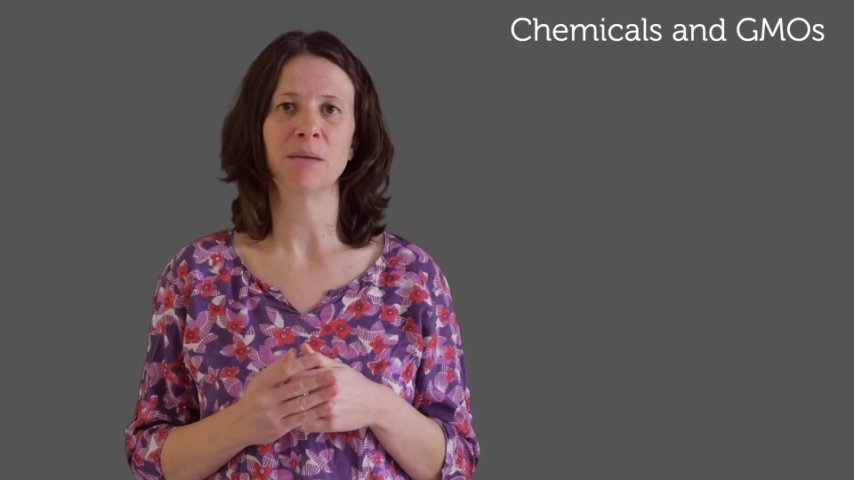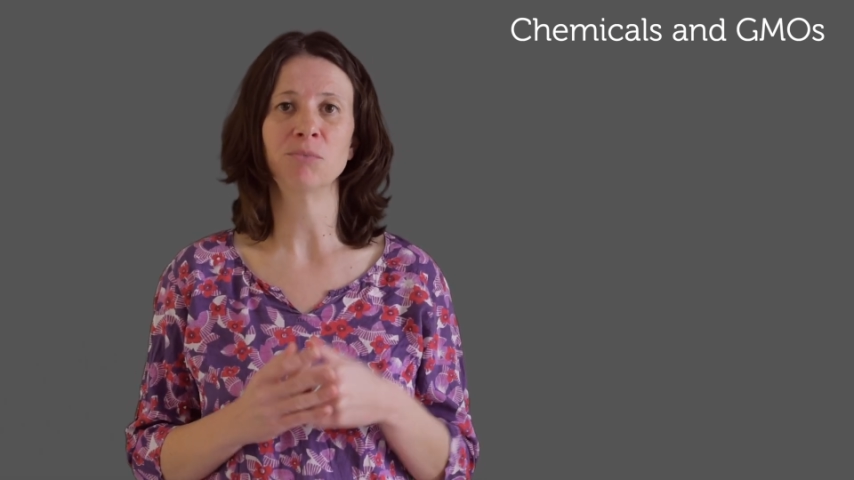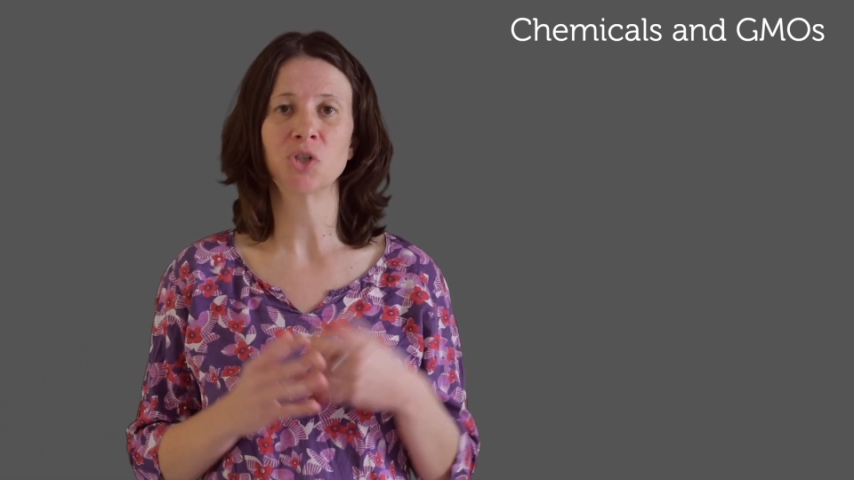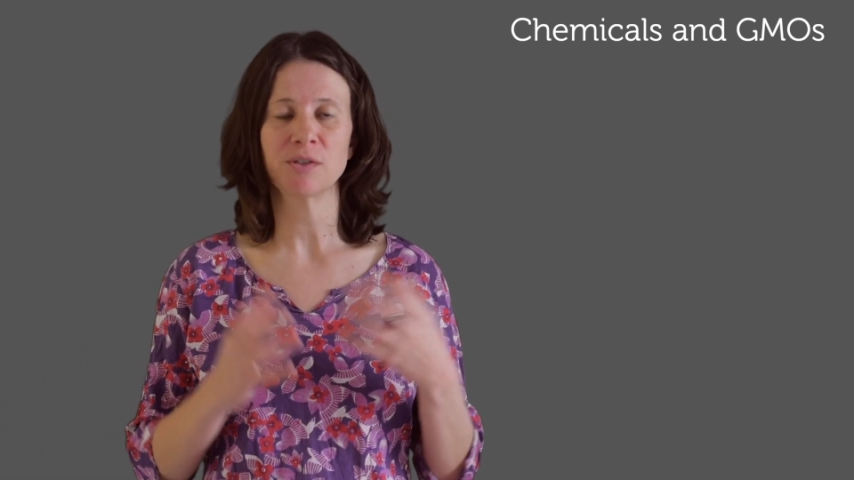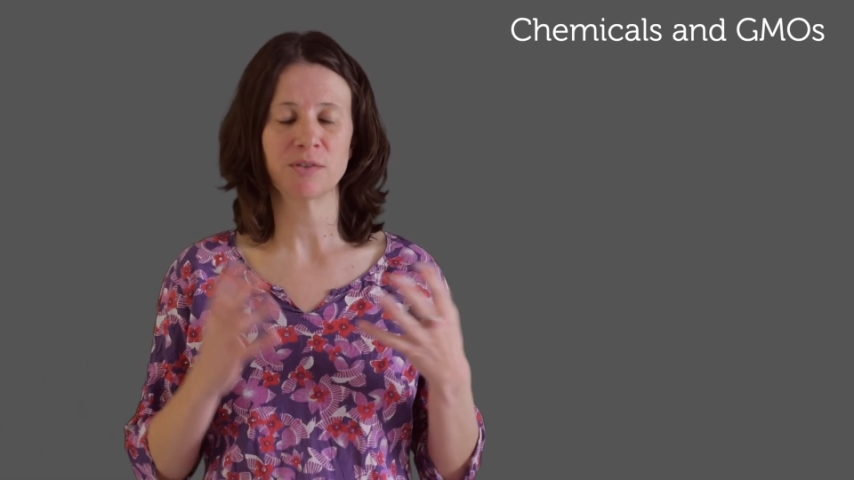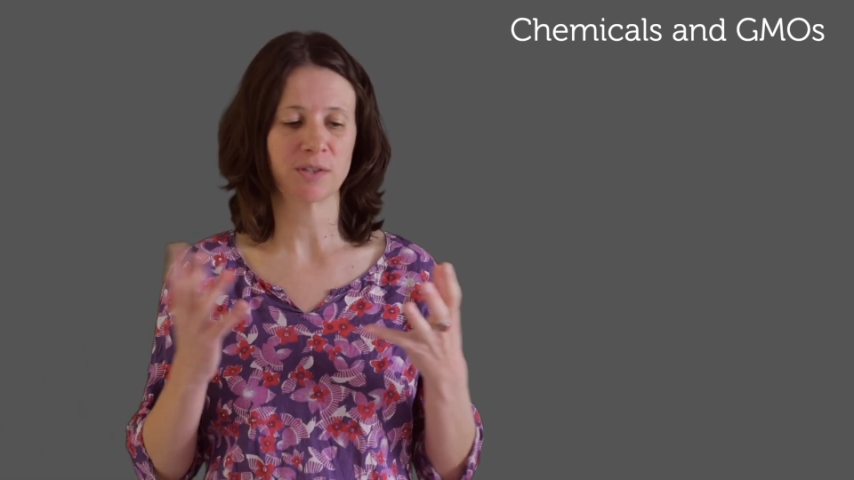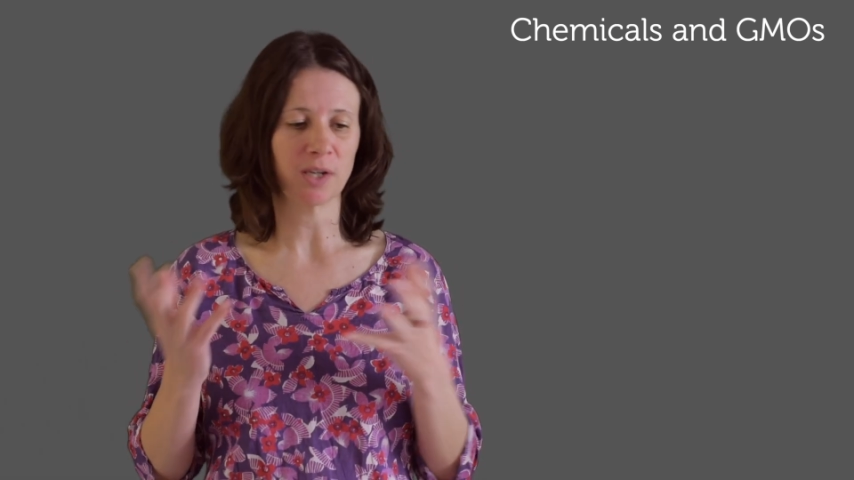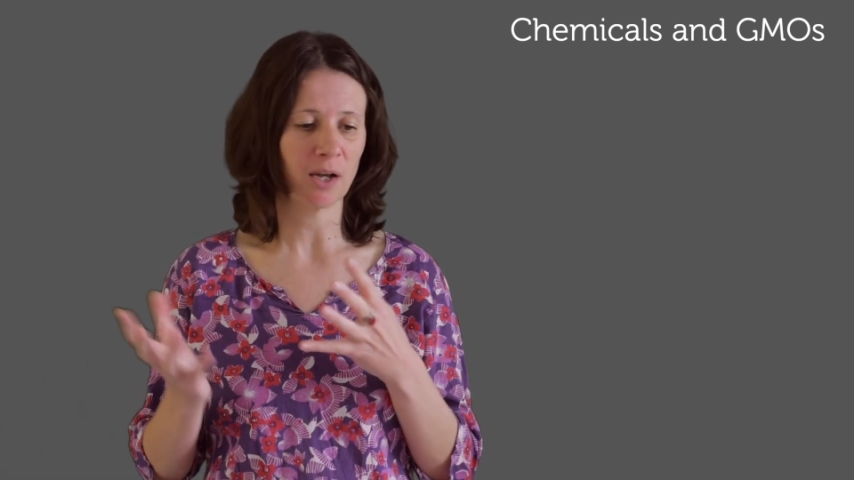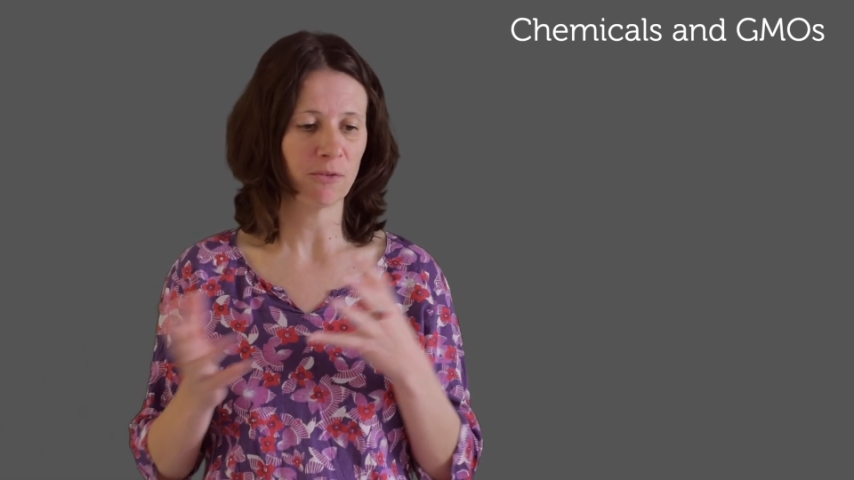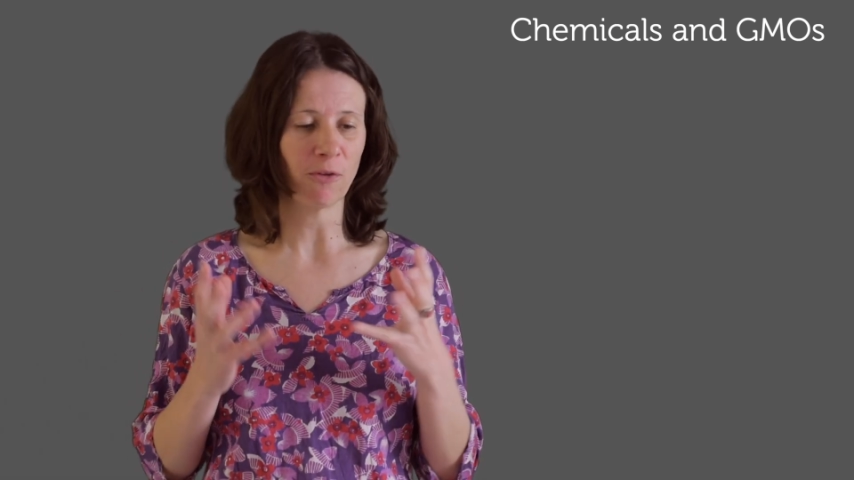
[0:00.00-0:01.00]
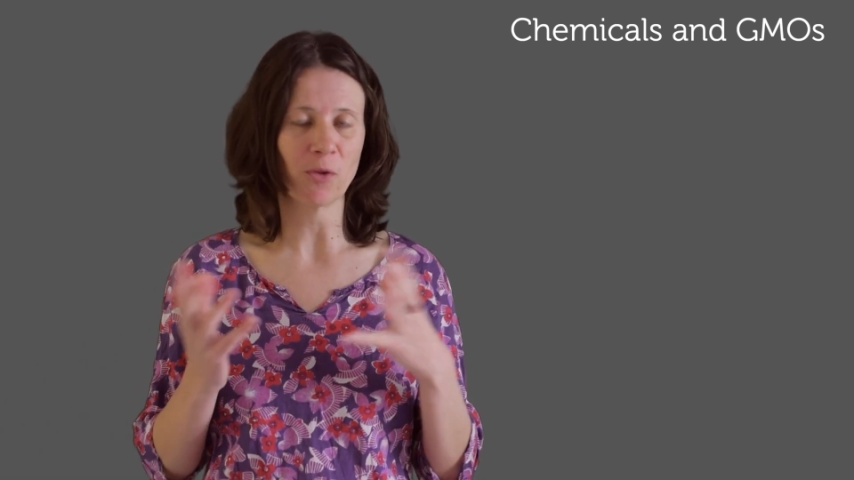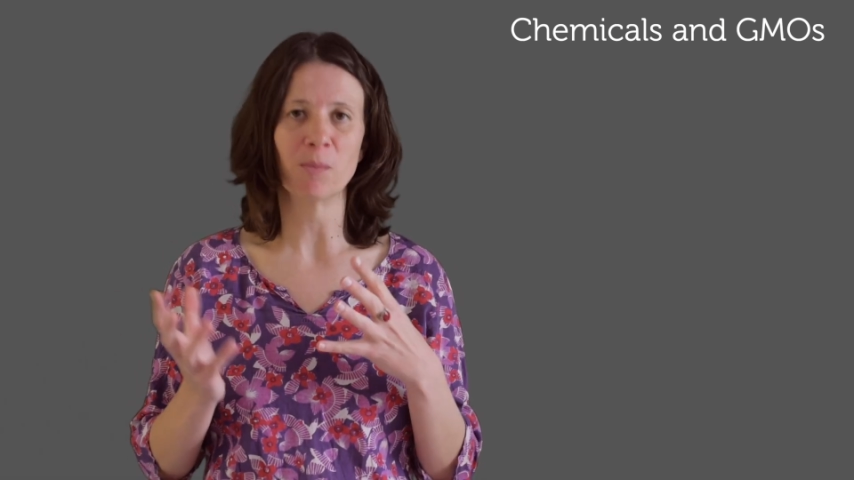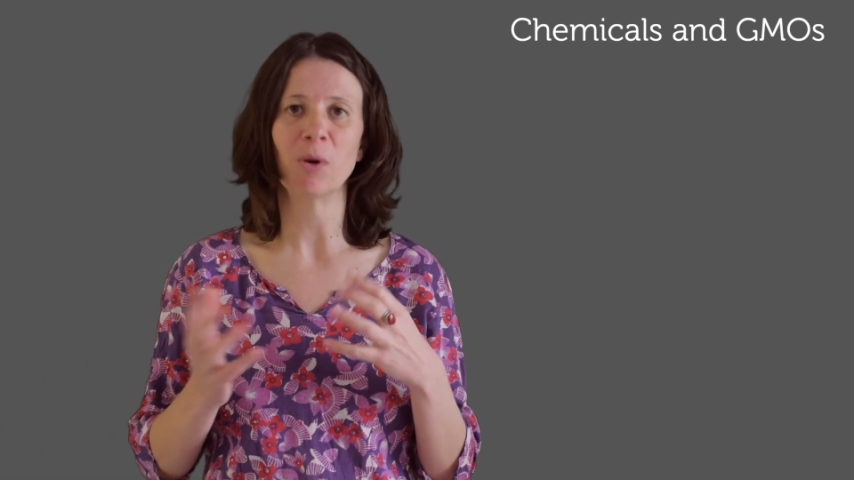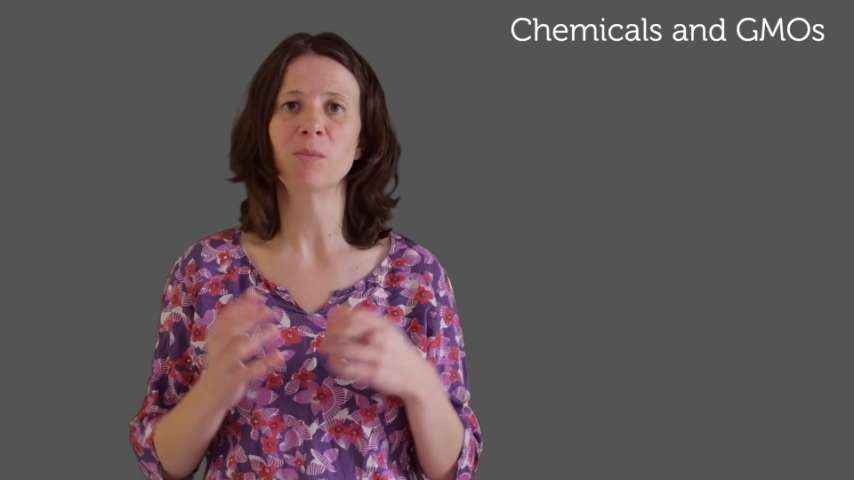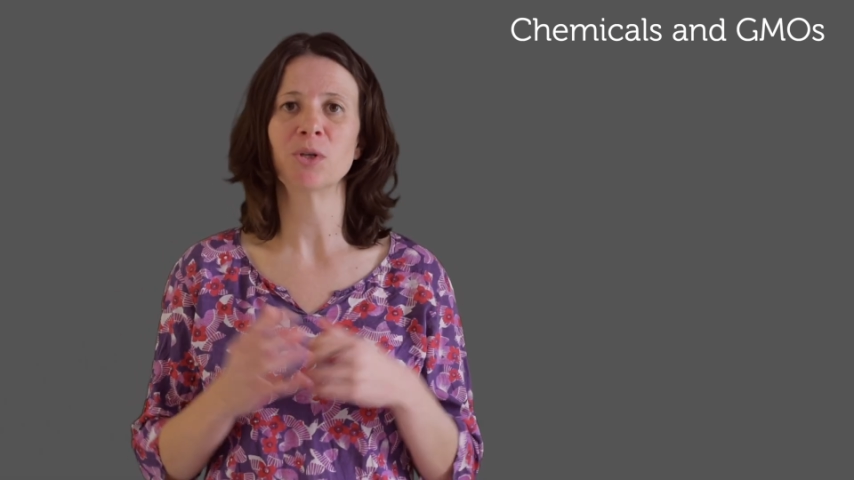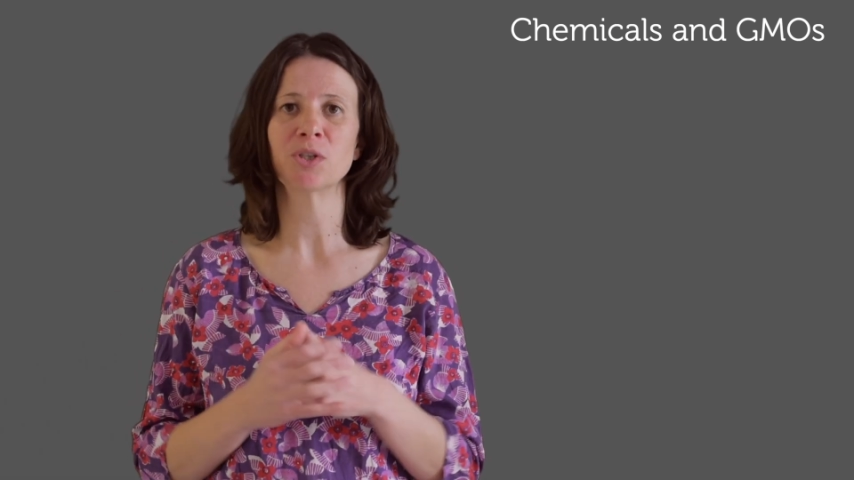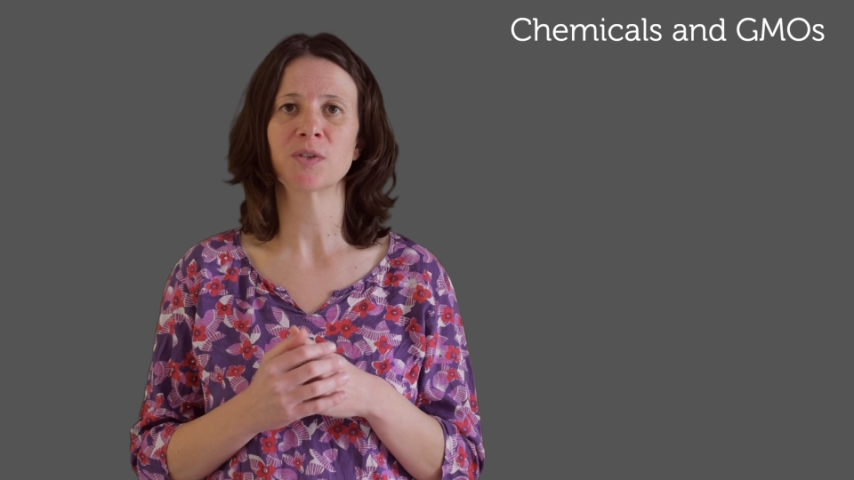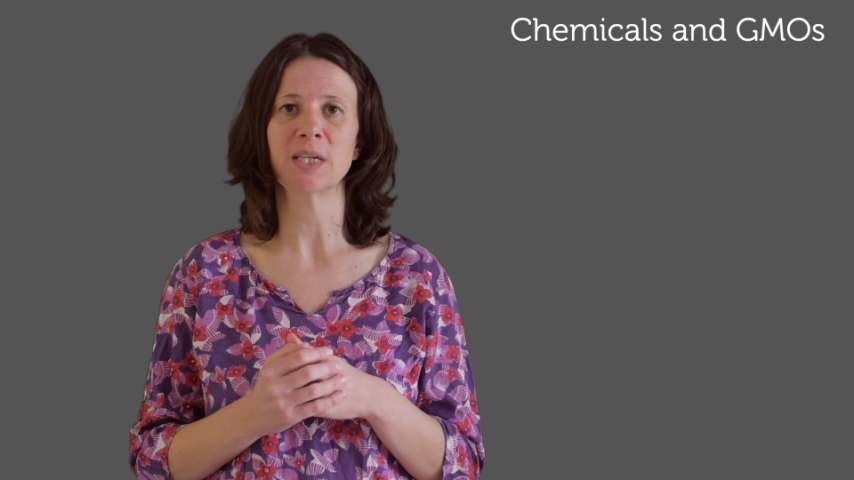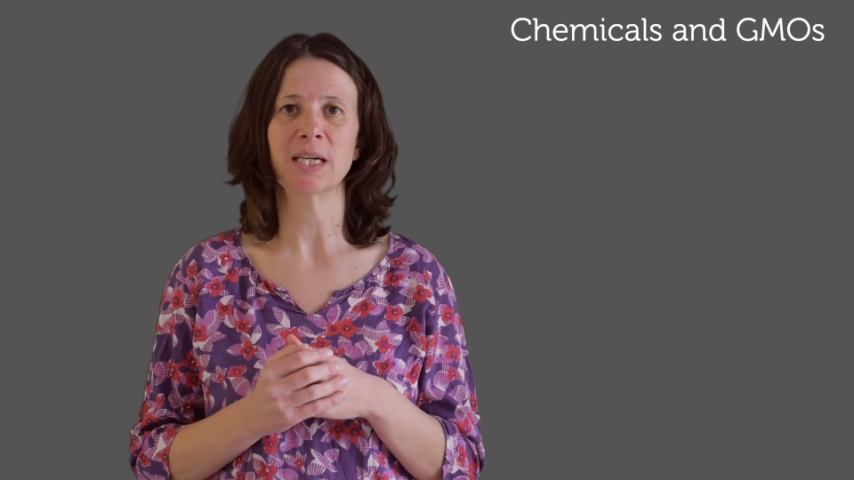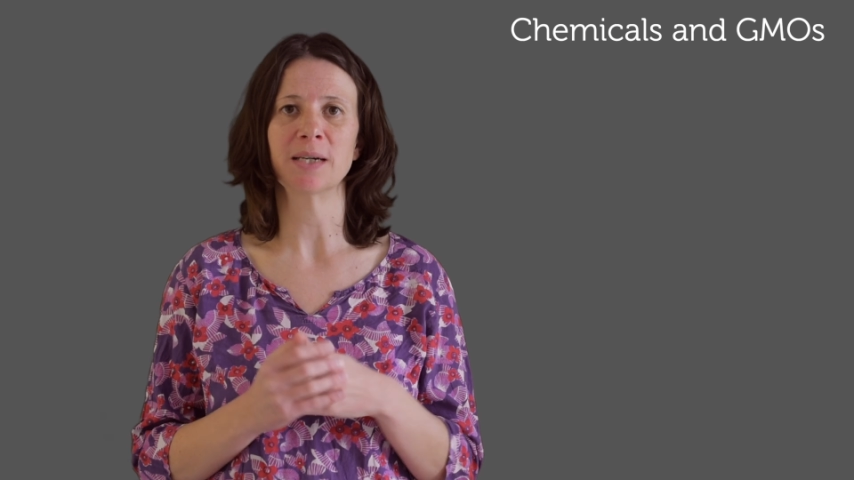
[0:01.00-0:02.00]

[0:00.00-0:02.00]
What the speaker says: Just for the moment,